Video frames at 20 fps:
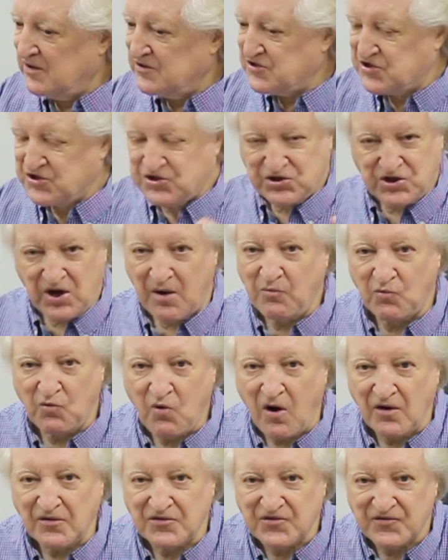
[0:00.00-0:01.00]
some
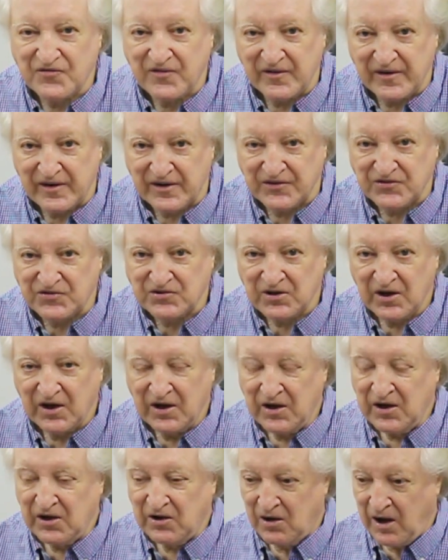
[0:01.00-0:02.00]
rods for this.
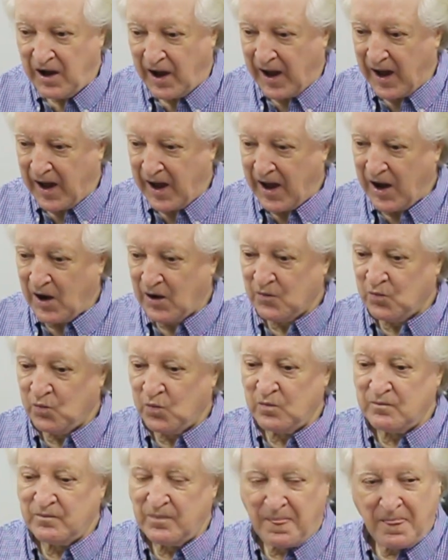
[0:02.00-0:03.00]
Of
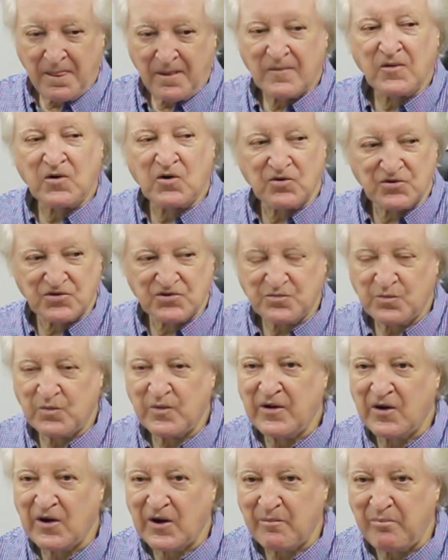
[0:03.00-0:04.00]
course,
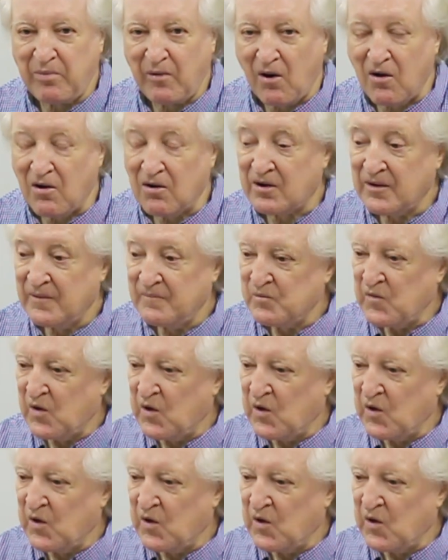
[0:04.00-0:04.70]
we got a block.